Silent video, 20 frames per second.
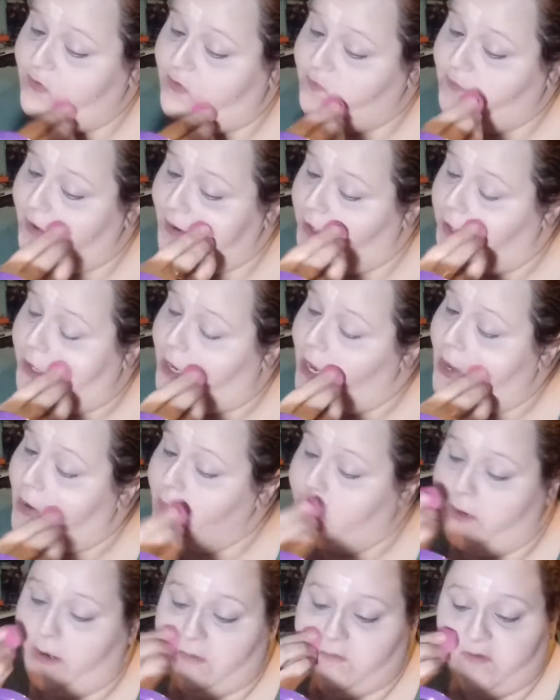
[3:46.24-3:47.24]
figured out
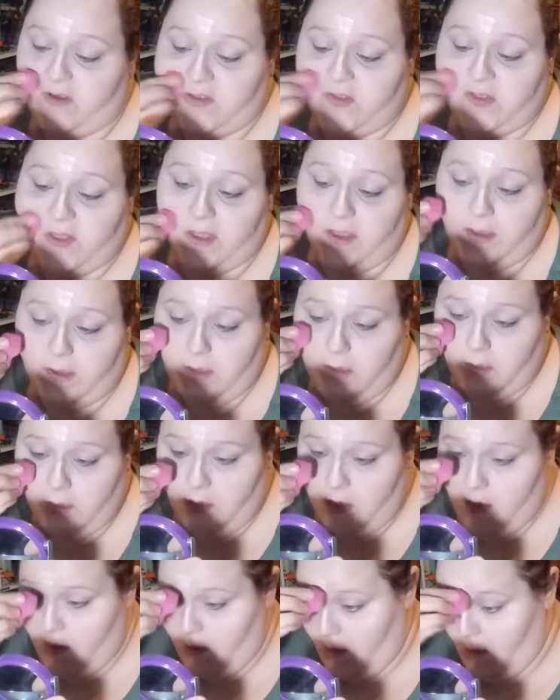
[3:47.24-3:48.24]
and everything.
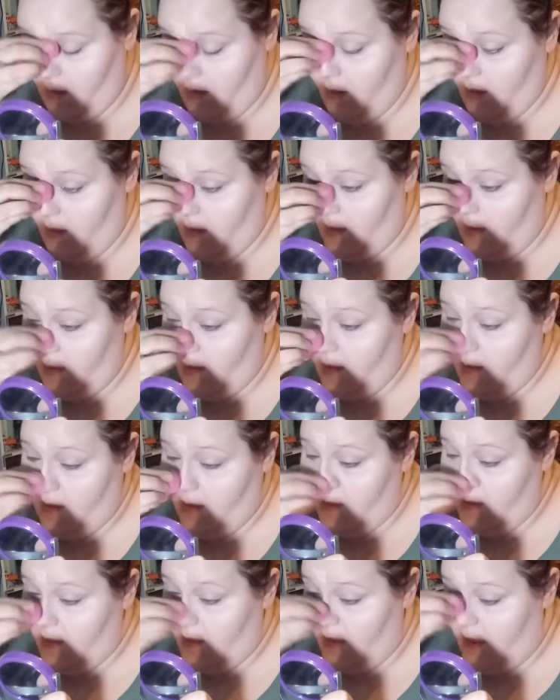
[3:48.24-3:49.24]

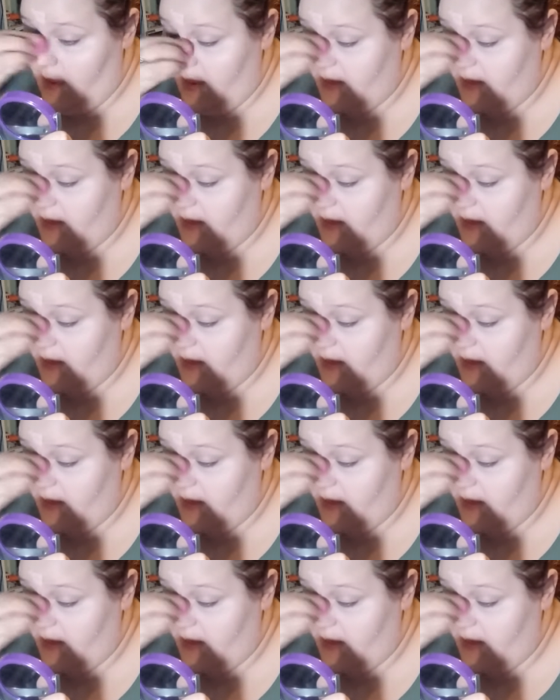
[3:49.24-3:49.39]
And